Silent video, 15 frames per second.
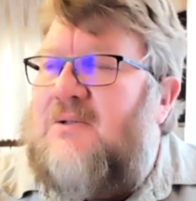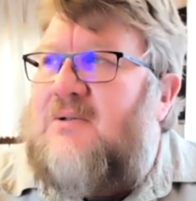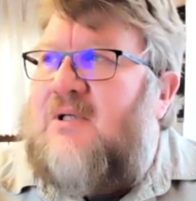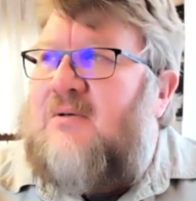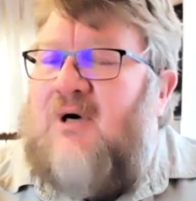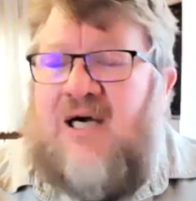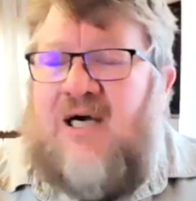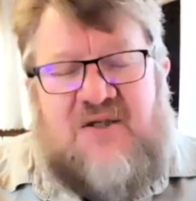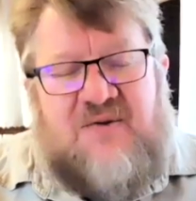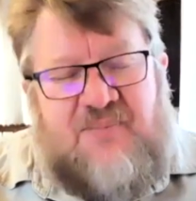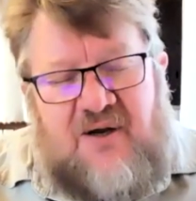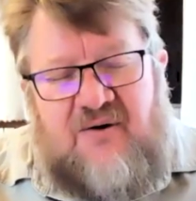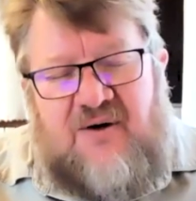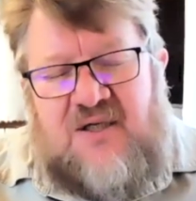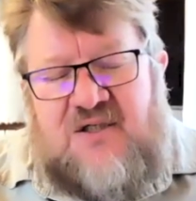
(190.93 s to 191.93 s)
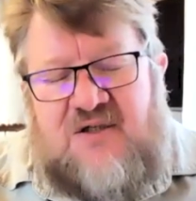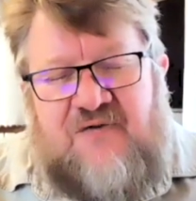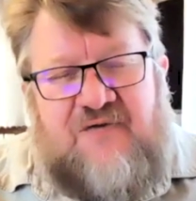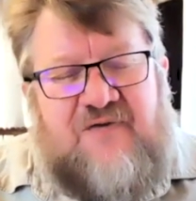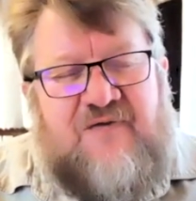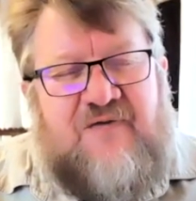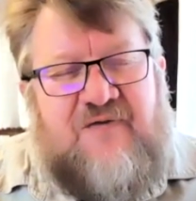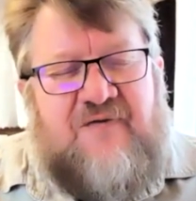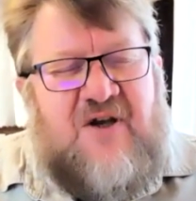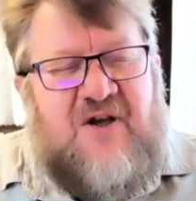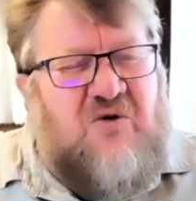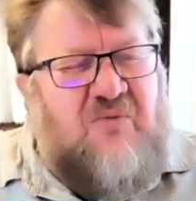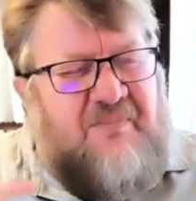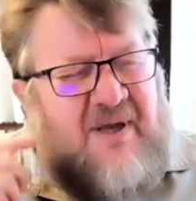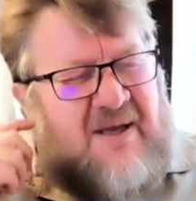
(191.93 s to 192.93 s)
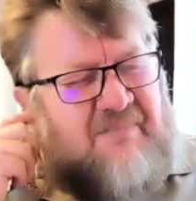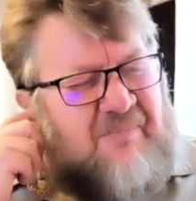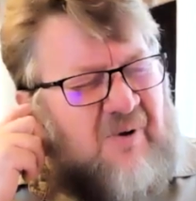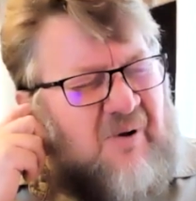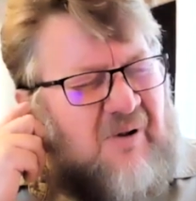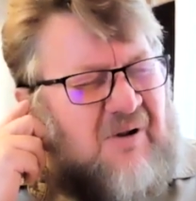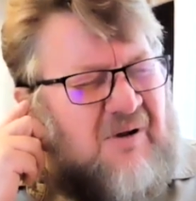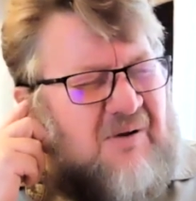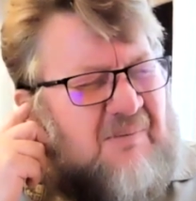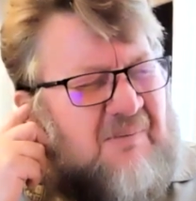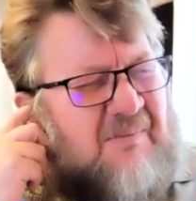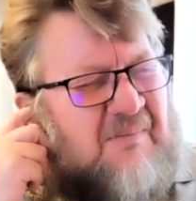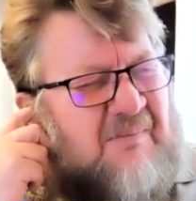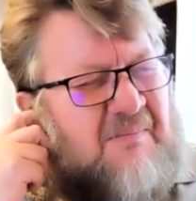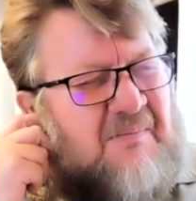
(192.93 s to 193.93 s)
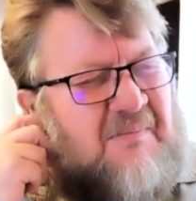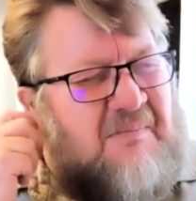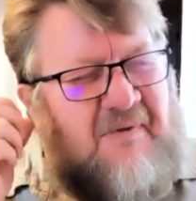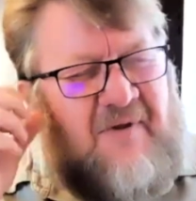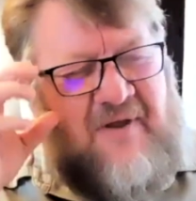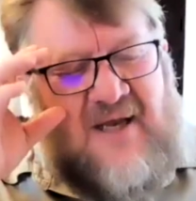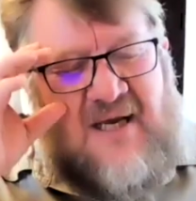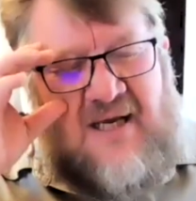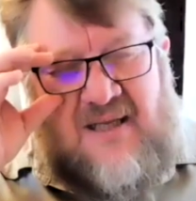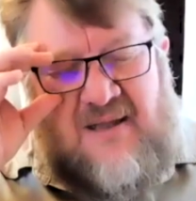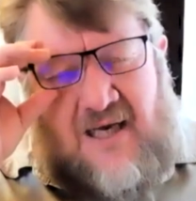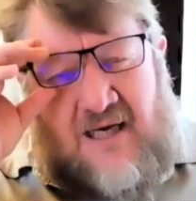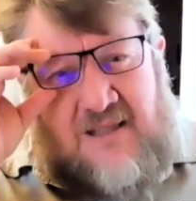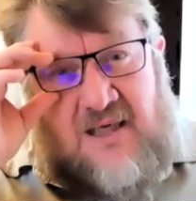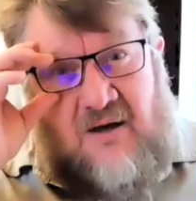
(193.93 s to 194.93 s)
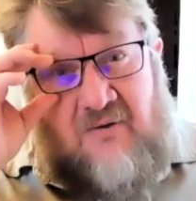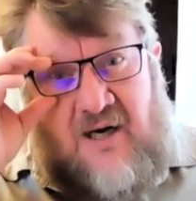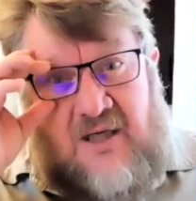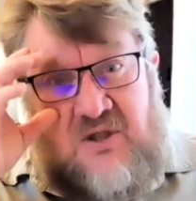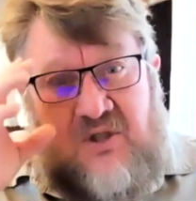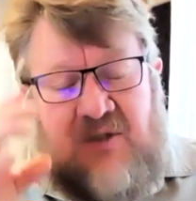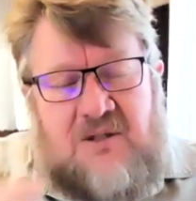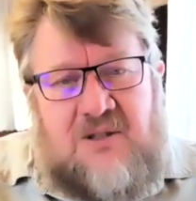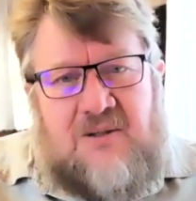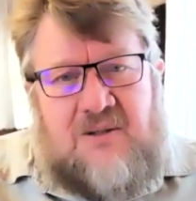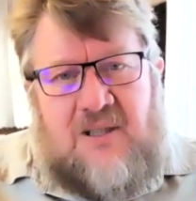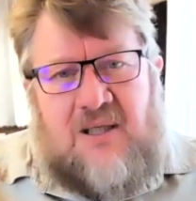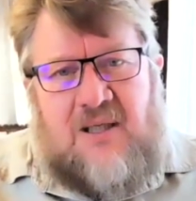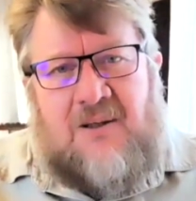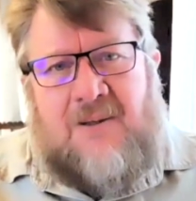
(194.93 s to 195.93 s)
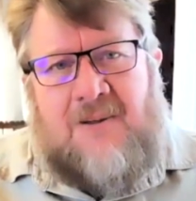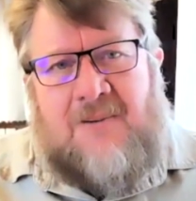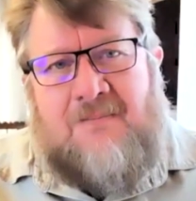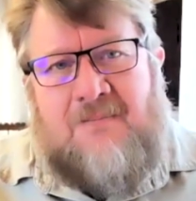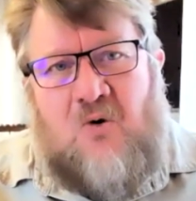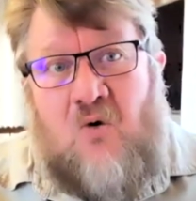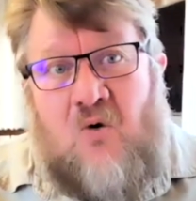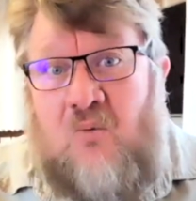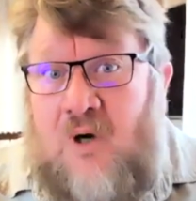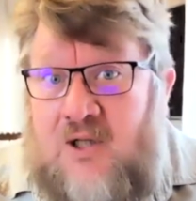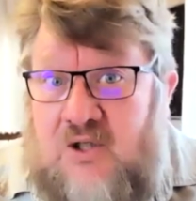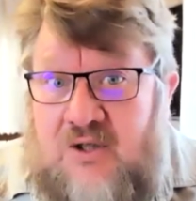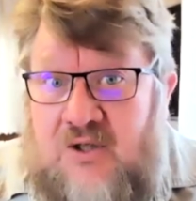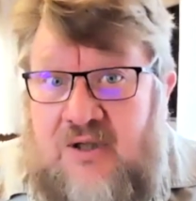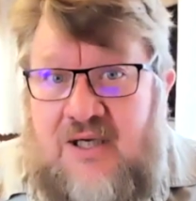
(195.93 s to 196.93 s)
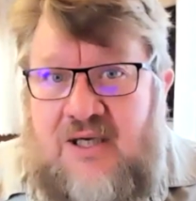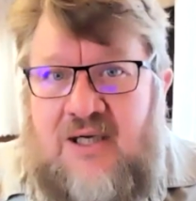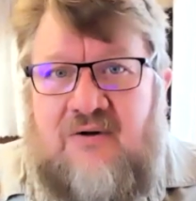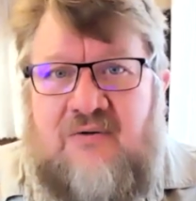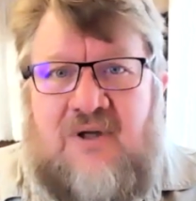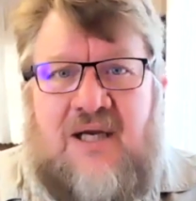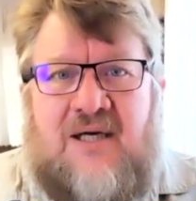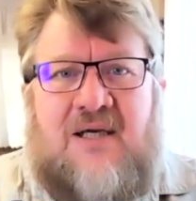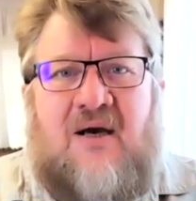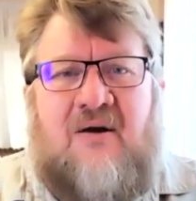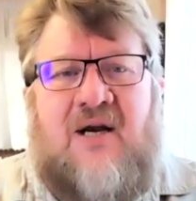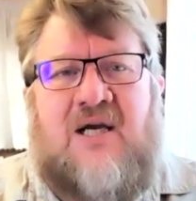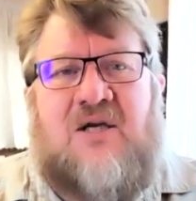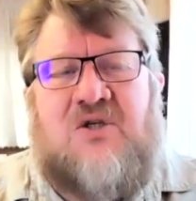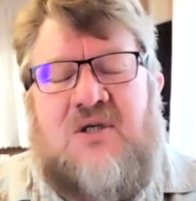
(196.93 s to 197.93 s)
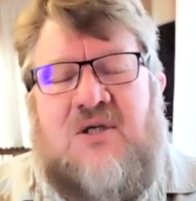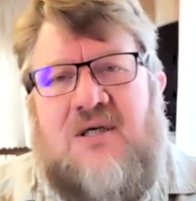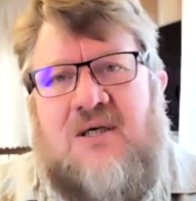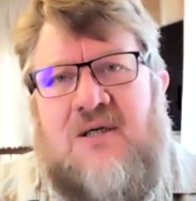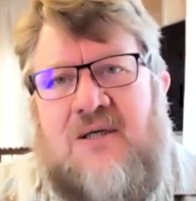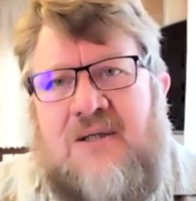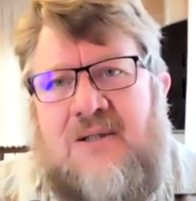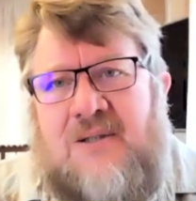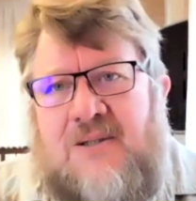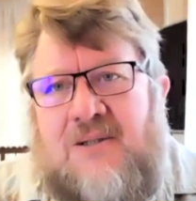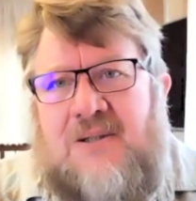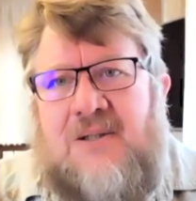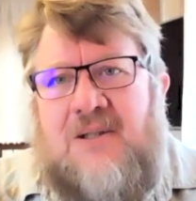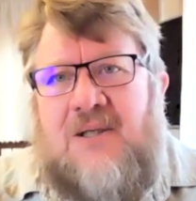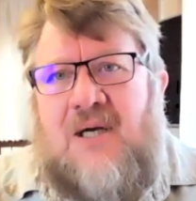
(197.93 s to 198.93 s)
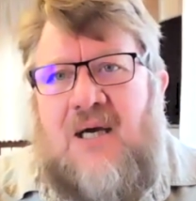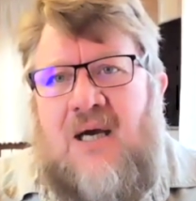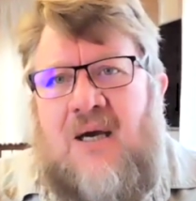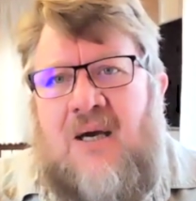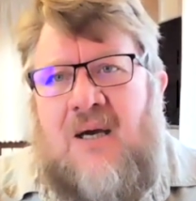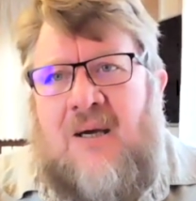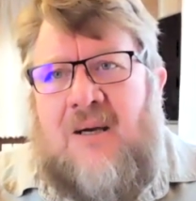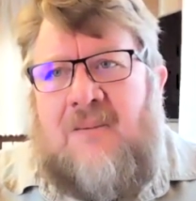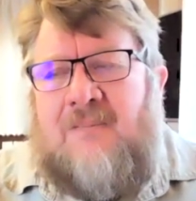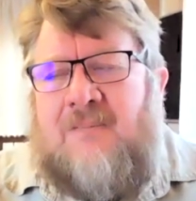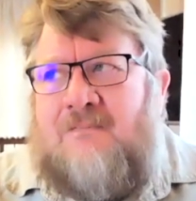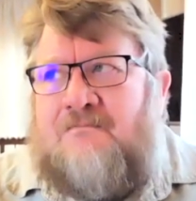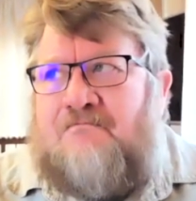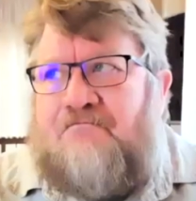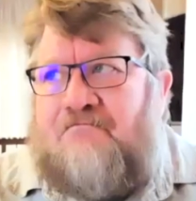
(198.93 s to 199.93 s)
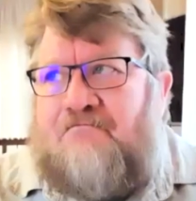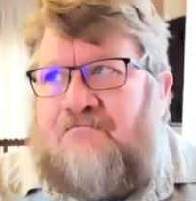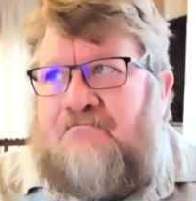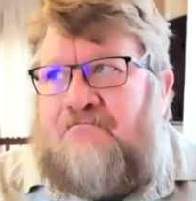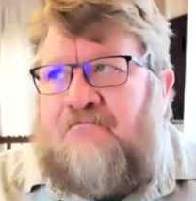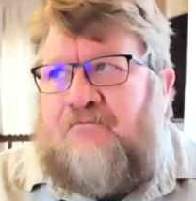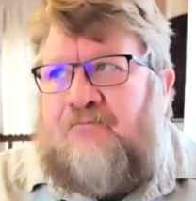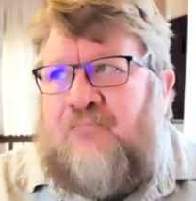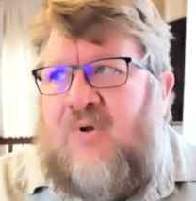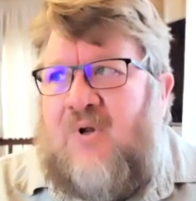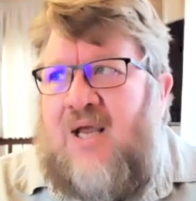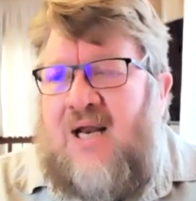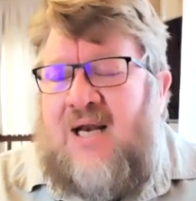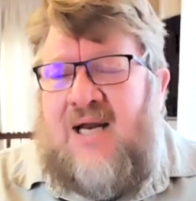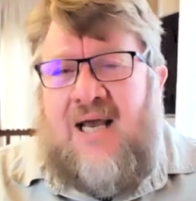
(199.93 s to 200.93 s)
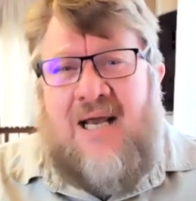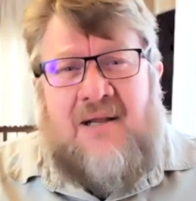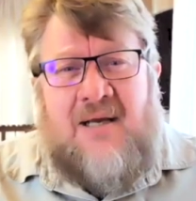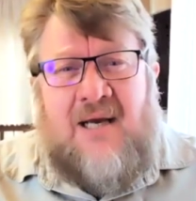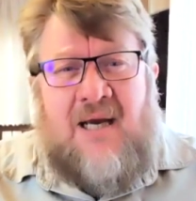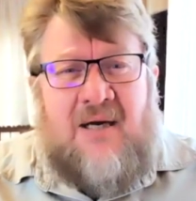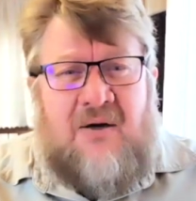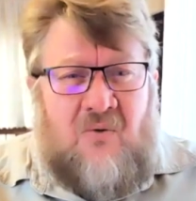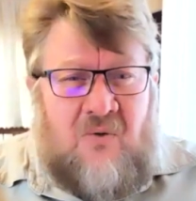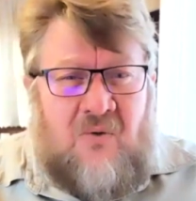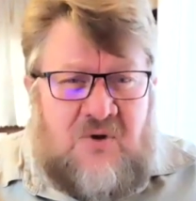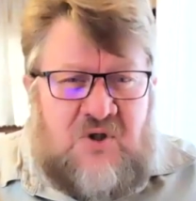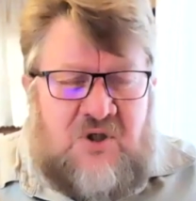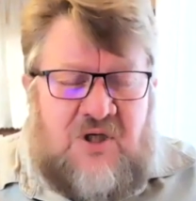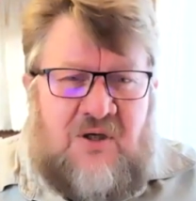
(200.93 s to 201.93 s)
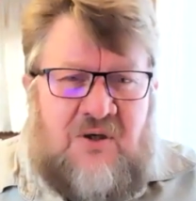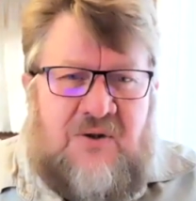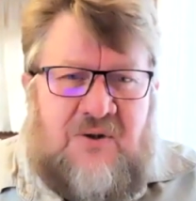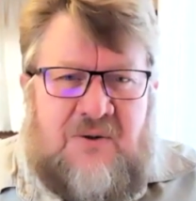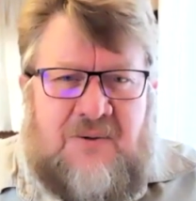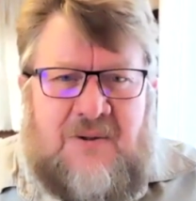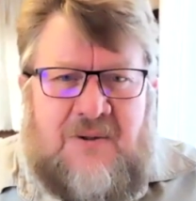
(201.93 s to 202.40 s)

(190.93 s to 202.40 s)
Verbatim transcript: in my experience, few people think in that direction um, or want to think in that direction, um, and and and also.